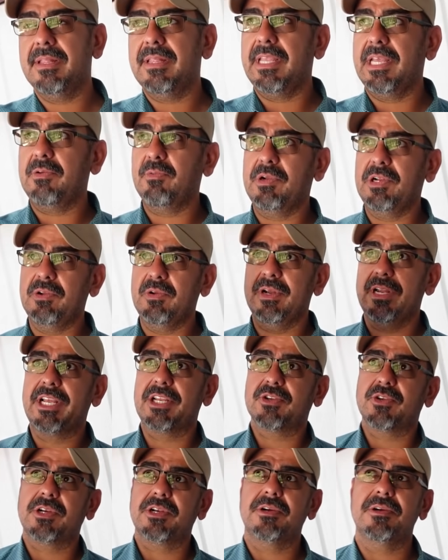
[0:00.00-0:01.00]
and then we do
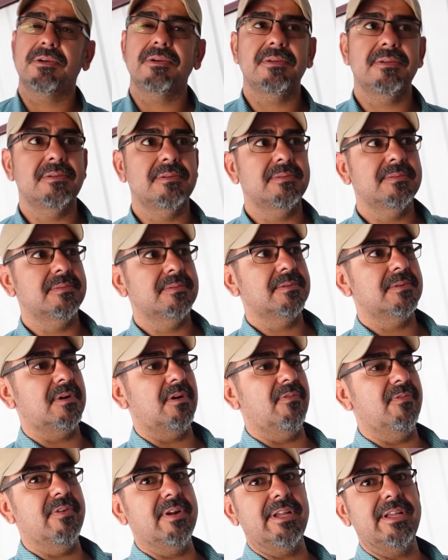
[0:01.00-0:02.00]
electrical,
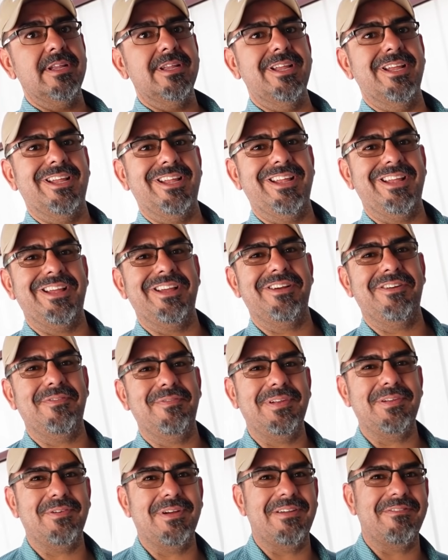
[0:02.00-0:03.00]
hopefully.
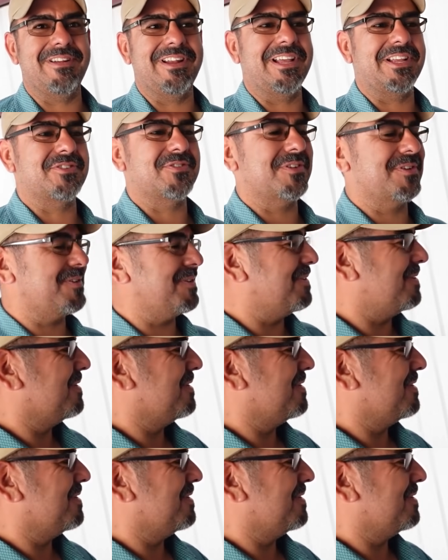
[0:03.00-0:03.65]
Hopefully we have electrical.